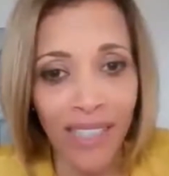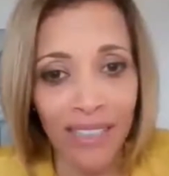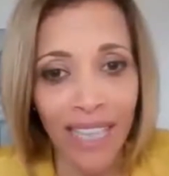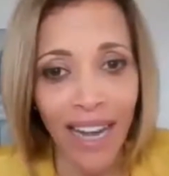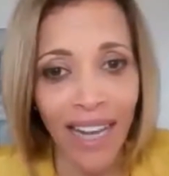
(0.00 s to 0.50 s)

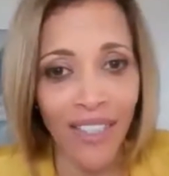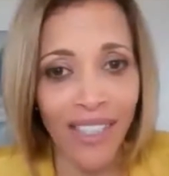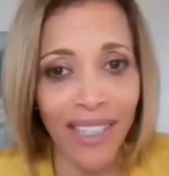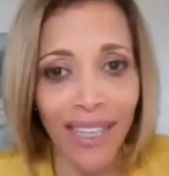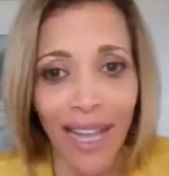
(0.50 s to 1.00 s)
Santana
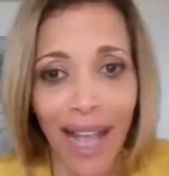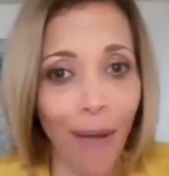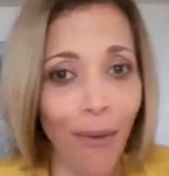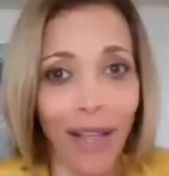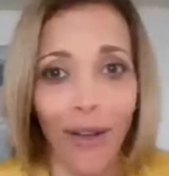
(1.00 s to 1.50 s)
just said,
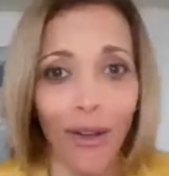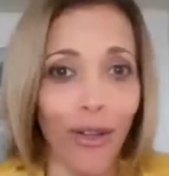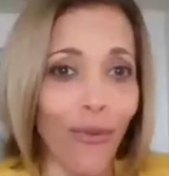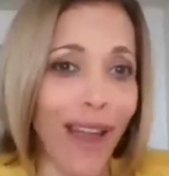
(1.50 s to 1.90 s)
I want to go to your